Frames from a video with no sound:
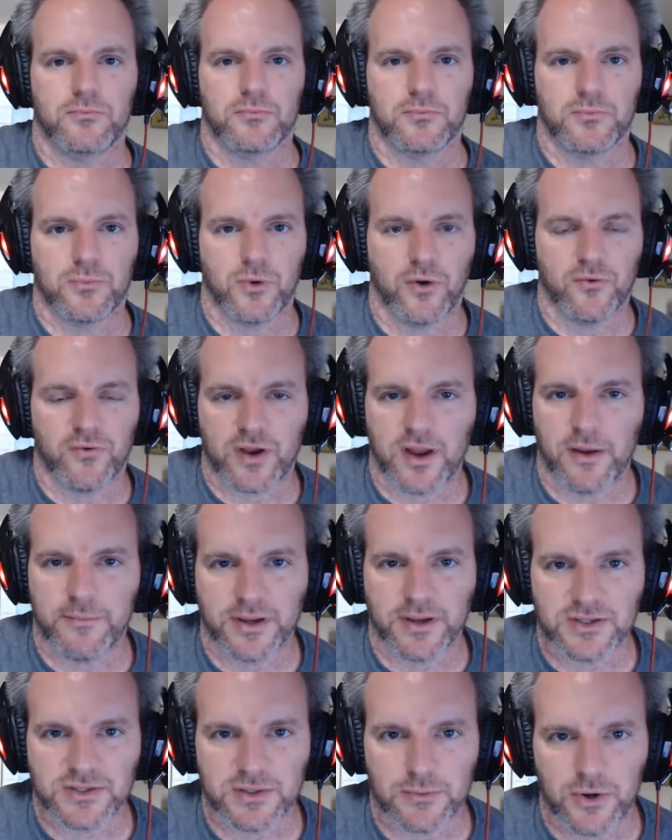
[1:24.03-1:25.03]
overcoming
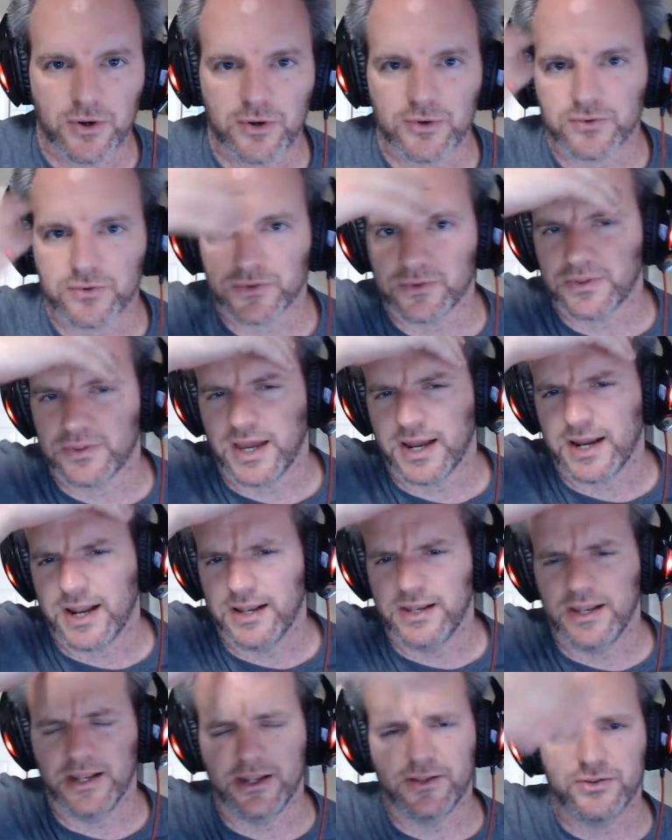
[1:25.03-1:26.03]
some hurdles with that,
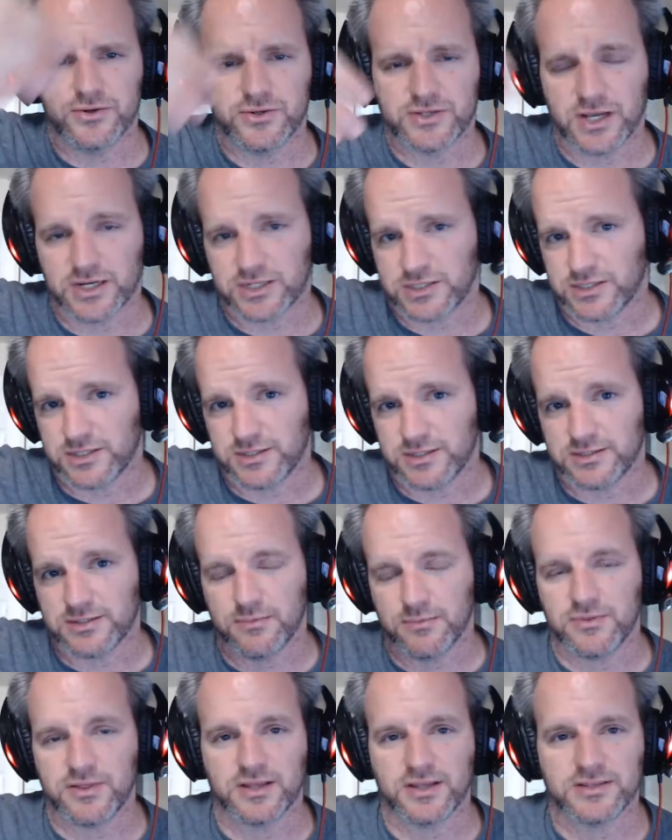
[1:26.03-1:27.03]
and there's actually some
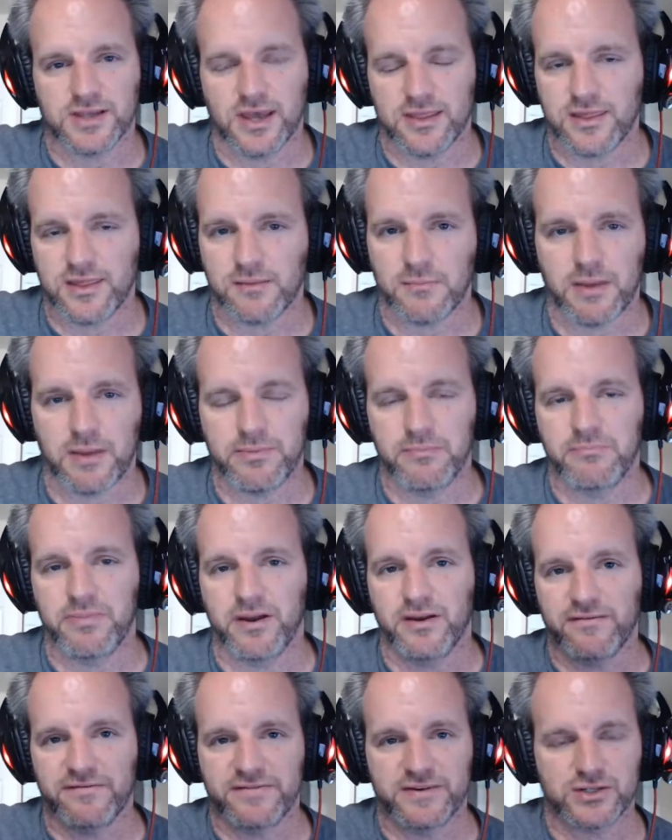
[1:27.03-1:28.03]
things I think might be
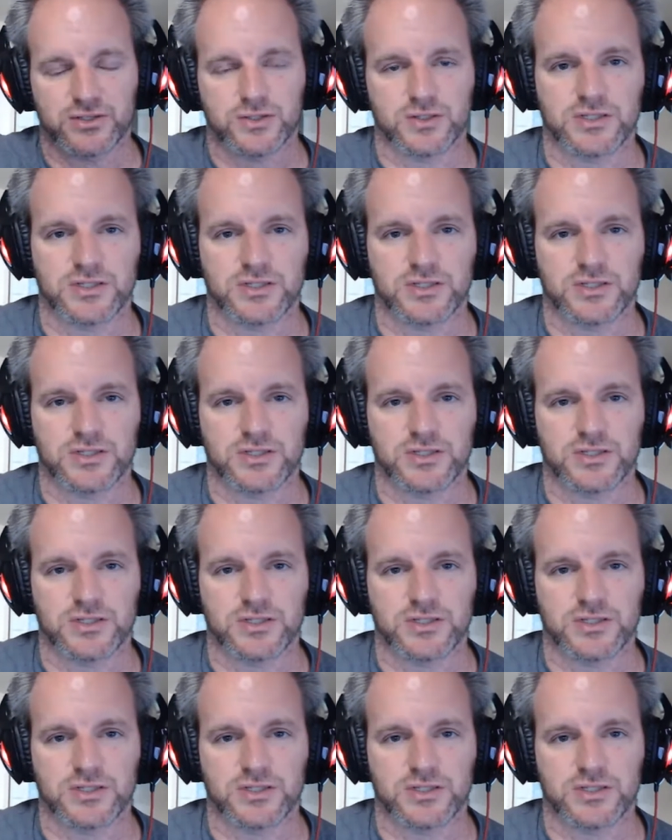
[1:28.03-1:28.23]
beneficial